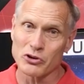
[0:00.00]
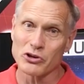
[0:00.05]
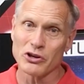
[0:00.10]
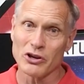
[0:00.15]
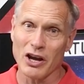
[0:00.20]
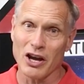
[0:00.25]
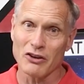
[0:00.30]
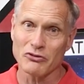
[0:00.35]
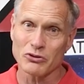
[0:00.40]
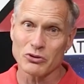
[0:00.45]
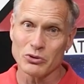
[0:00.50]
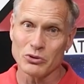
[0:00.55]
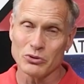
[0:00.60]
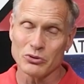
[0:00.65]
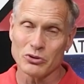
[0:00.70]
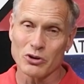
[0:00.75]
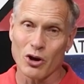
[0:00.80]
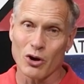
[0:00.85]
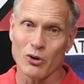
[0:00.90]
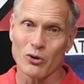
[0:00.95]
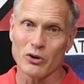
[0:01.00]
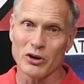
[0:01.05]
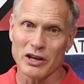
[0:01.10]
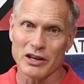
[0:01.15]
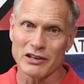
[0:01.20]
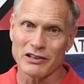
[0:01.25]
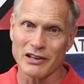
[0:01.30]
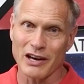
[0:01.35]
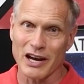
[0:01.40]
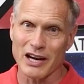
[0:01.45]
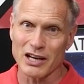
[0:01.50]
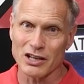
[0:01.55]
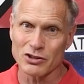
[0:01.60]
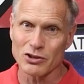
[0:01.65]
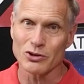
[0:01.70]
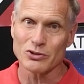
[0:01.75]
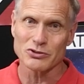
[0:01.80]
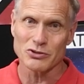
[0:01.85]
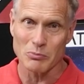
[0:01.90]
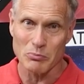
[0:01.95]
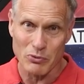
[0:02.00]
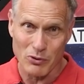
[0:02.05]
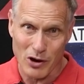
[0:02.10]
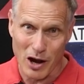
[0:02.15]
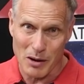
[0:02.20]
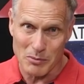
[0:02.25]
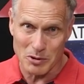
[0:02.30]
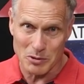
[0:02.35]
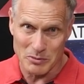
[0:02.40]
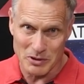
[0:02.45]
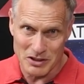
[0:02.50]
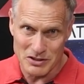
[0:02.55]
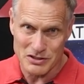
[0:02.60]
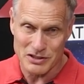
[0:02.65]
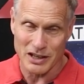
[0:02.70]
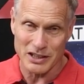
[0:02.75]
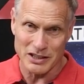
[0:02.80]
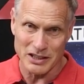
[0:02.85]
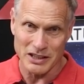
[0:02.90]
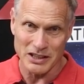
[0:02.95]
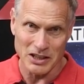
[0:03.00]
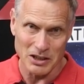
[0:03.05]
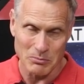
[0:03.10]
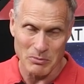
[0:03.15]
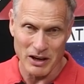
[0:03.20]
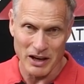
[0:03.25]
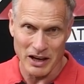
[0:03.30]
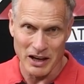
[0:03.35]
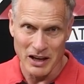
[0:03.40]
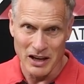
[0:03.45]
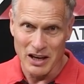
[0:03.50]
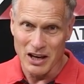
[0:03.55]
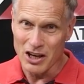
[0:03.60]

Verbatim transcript: you have to go and diagnose a problem inside the eBay,